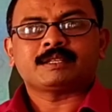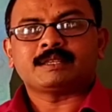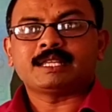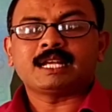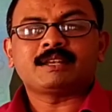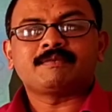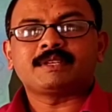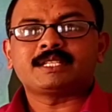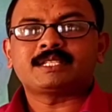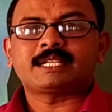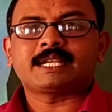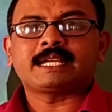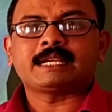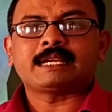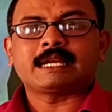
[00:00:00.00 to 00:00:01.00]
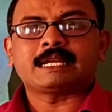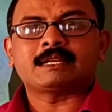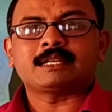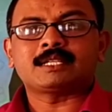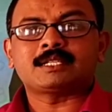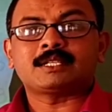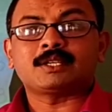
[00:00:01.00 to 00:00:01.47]
Then we say it
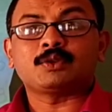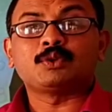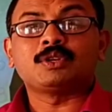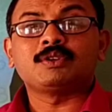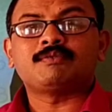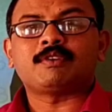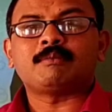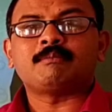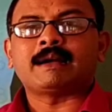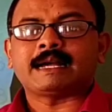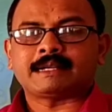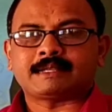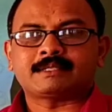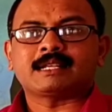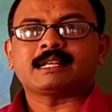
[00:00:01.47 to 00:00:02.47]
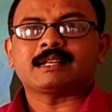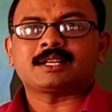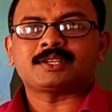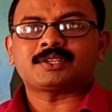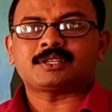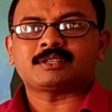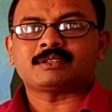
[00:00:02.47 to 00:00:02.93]
is uniform
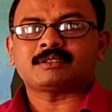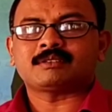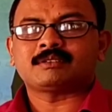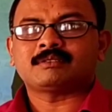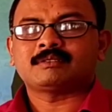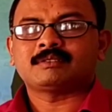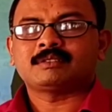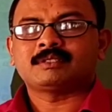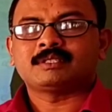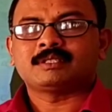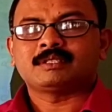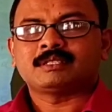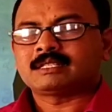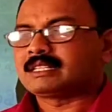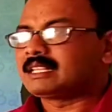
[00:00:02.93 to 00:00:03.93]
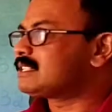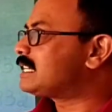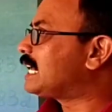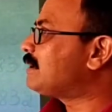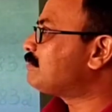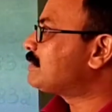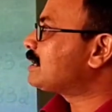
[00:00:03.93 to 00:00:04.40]
acceleration. The
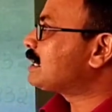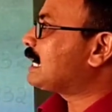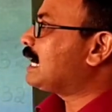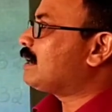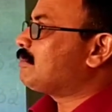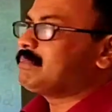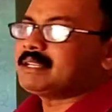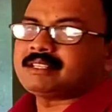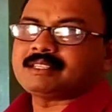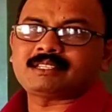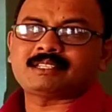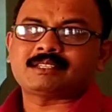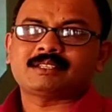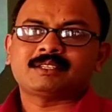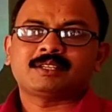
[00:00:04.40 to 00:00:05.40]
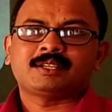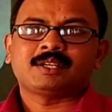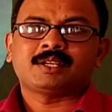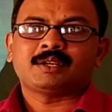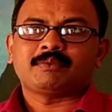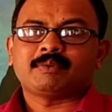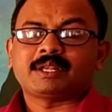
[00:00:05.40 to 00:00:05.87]
same thing happens.
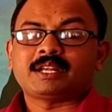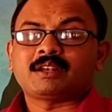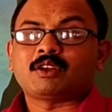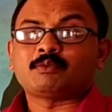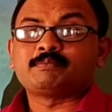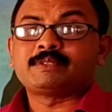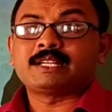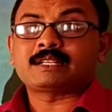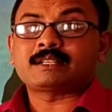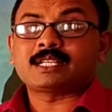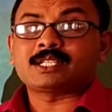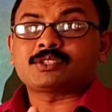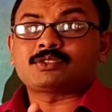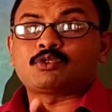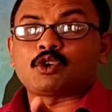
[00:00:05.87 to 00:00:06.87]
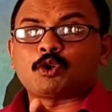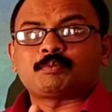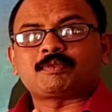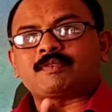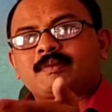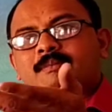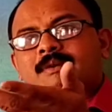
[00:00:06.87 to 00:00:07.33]
When an object is
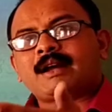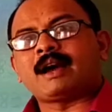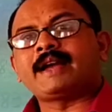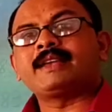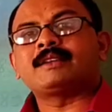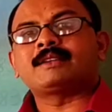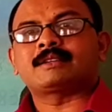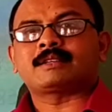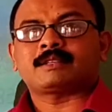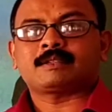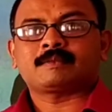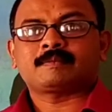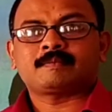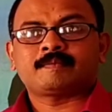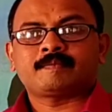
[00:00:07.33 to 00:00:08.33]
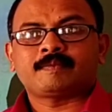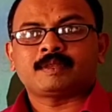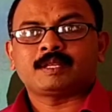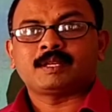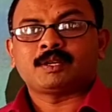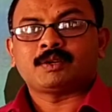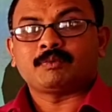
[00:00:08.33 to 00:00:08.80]
dropped from a height,
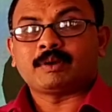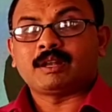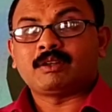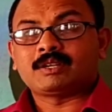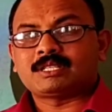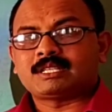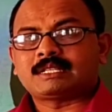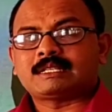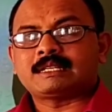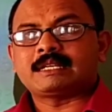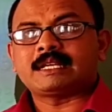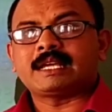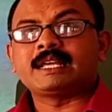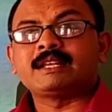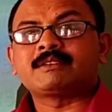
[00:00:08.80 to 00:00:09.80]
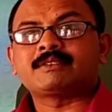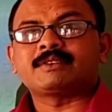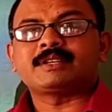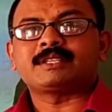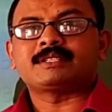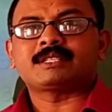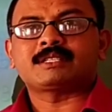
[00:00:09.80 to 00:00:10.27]
velocity
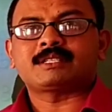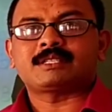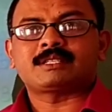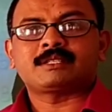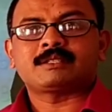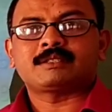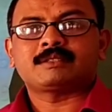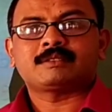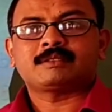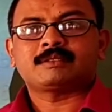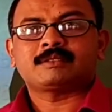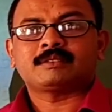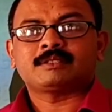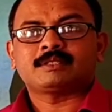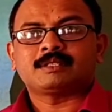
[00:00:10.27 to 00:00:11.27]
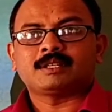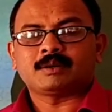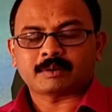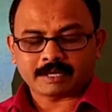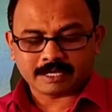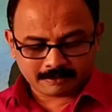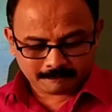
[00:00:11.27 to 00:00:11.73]
increases.
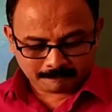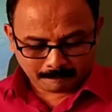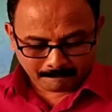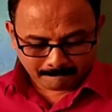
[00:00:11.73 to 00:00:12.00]
Okay?